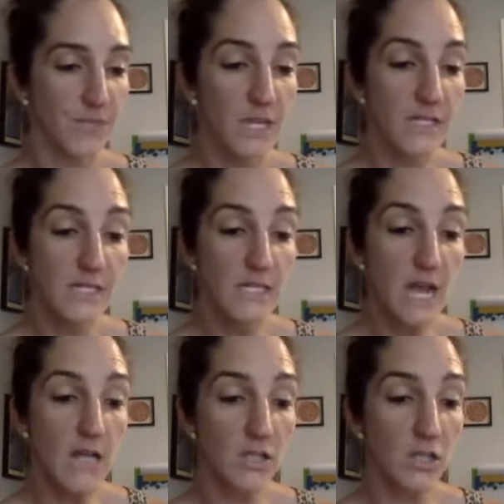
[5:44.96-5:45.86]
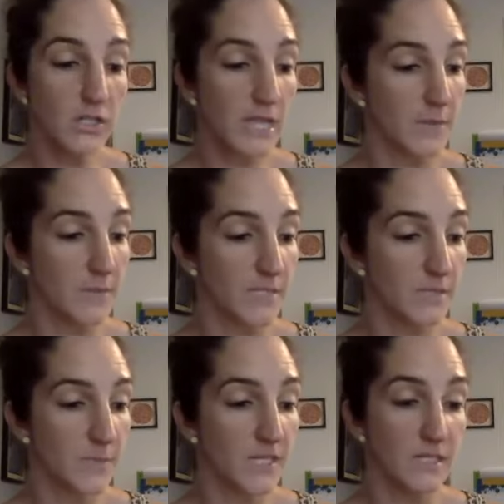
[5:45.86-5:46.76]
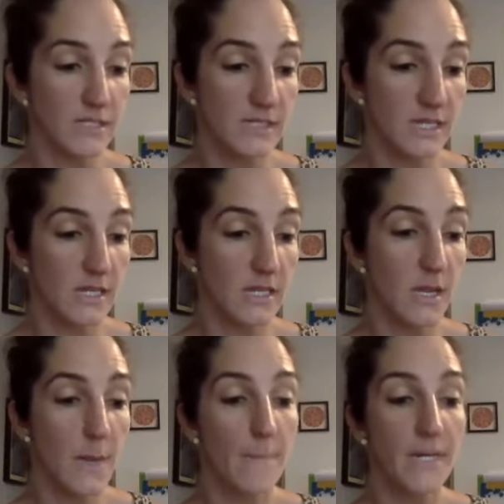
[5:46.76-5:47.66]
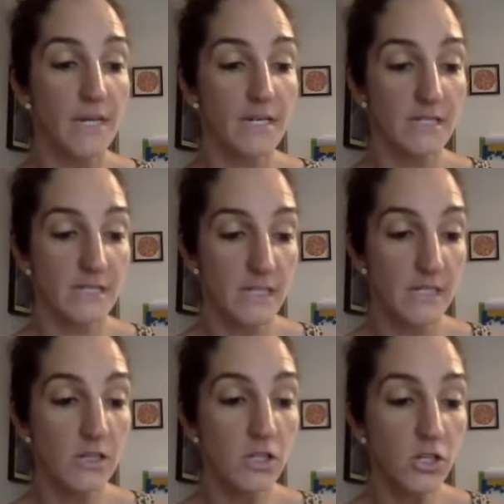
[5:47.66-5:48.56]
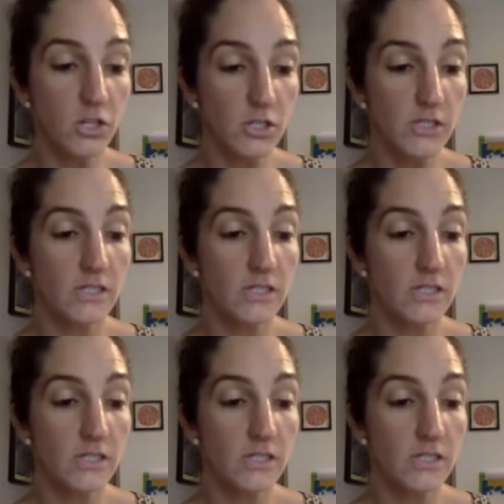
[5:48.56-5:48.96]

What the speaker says: It did not look like Miss Binny's D, but it did look,